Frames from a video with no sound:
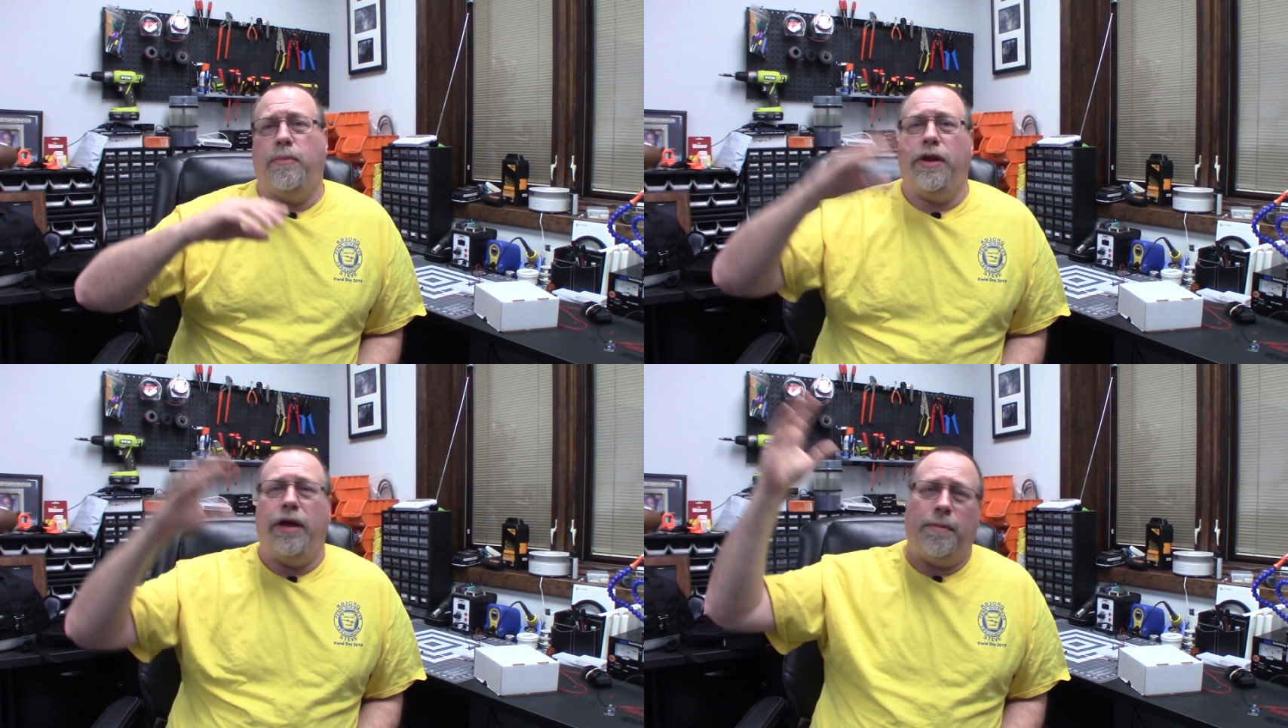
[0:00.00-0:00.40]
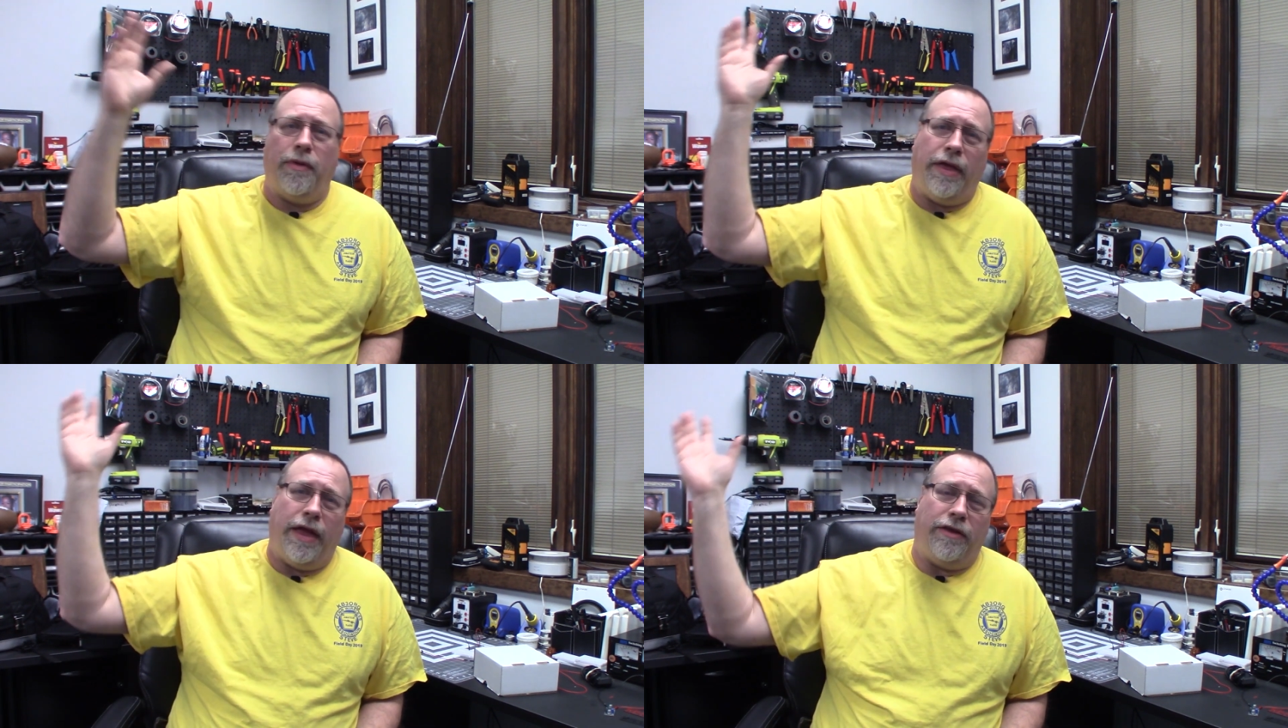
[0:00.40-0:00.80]
putting up
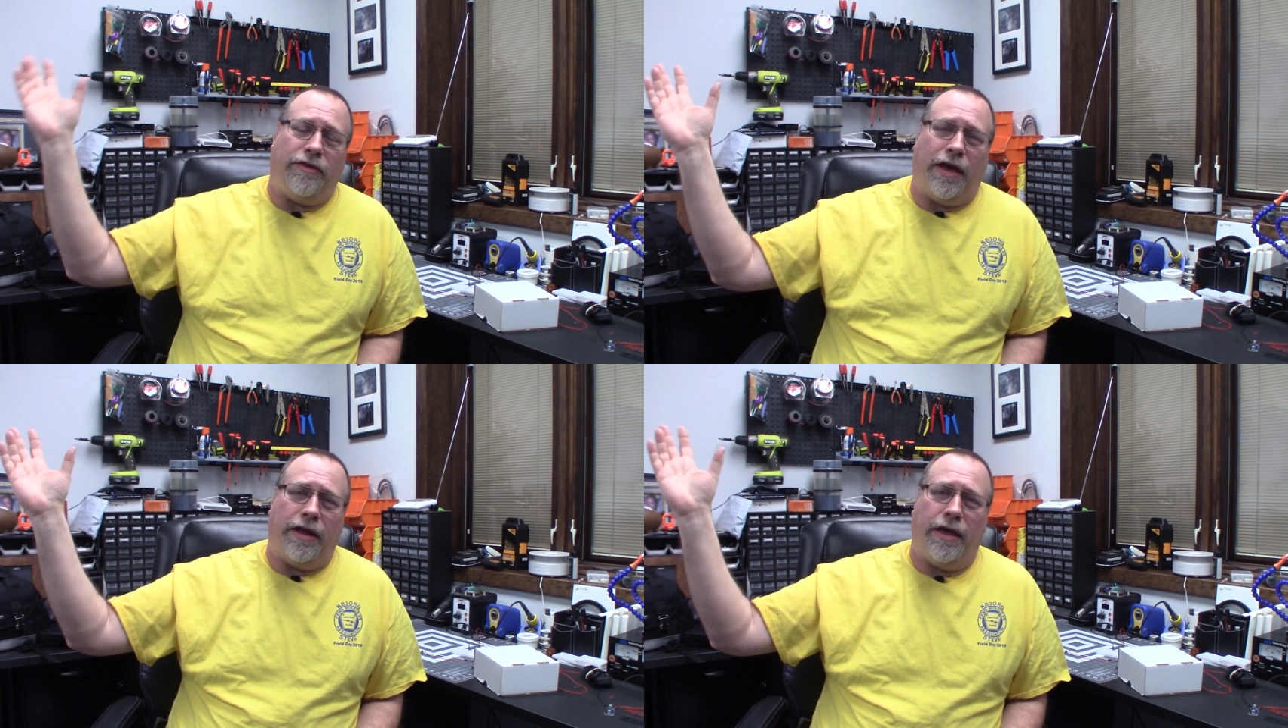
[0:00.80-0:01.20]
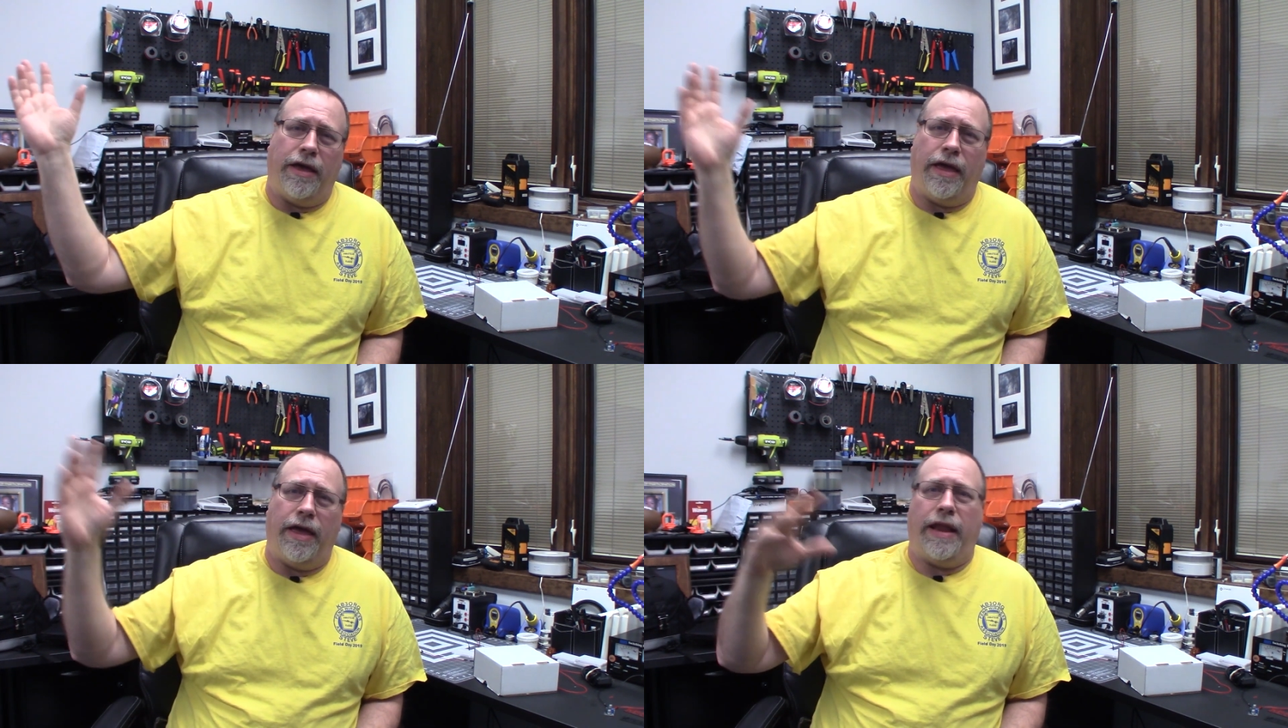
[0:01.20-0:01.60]
of the
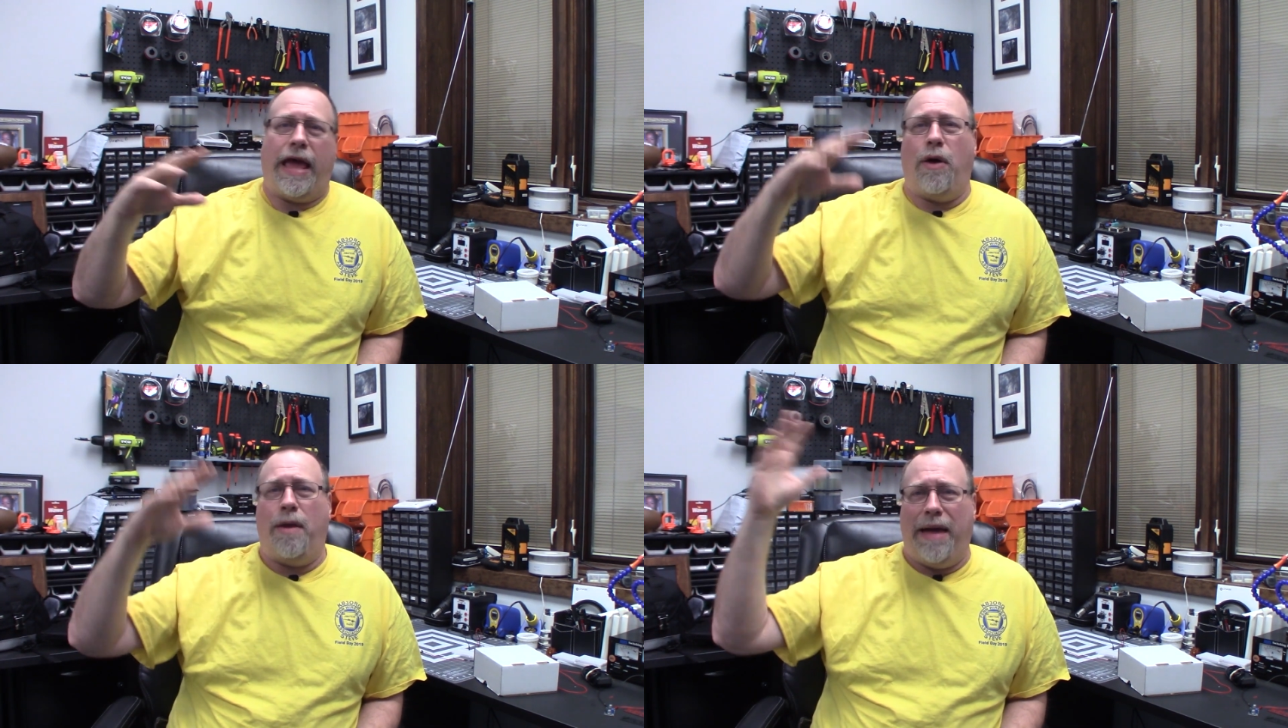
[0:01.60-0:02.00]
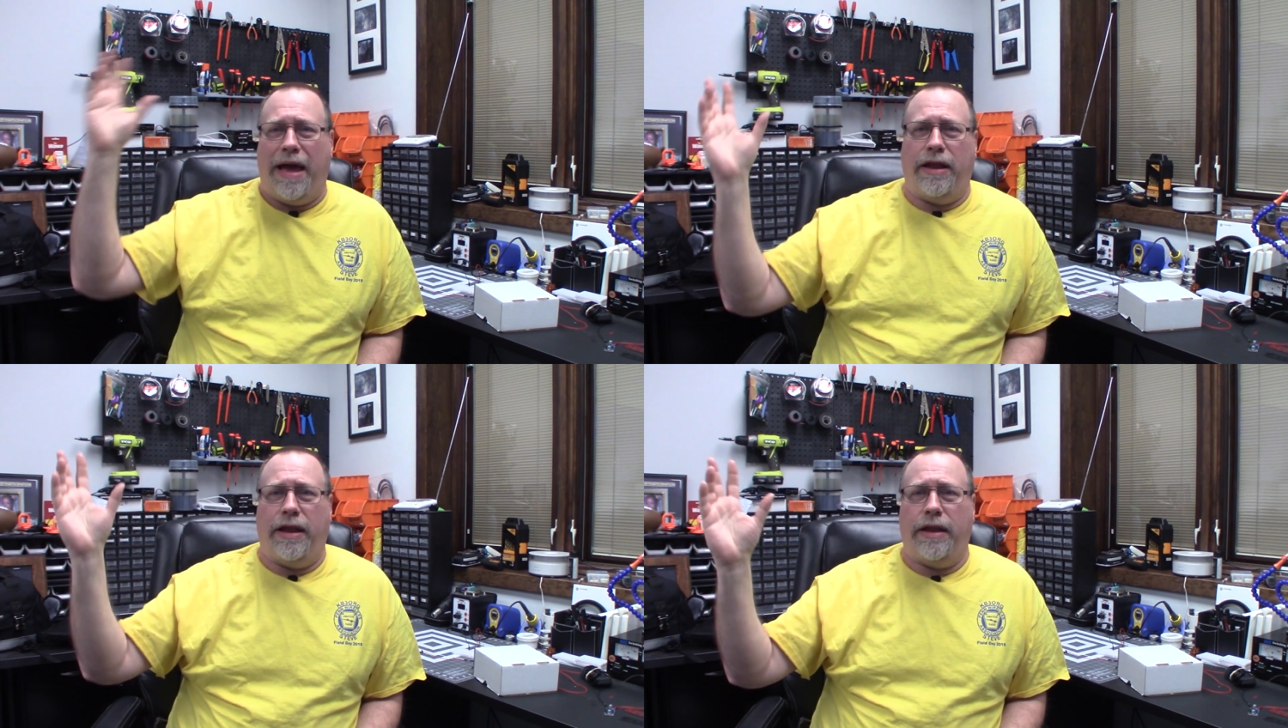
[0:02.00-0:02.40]
antenna and how I
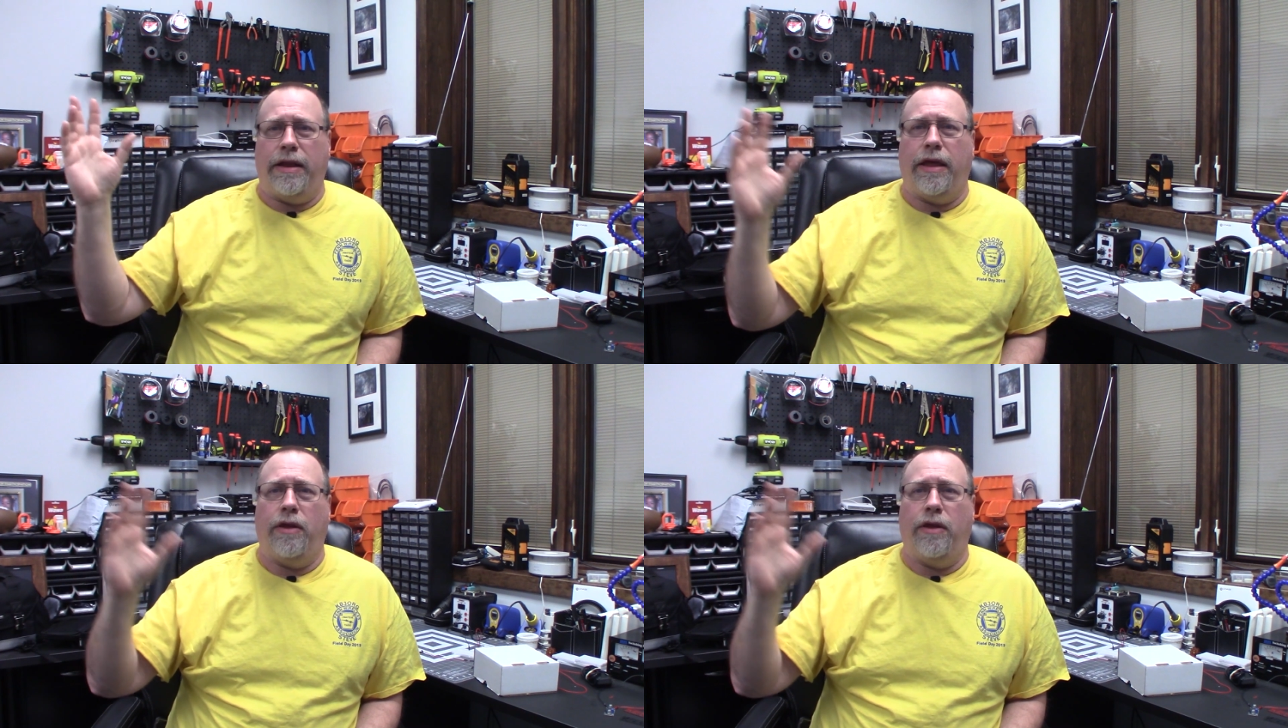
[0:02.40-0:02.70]
mounted it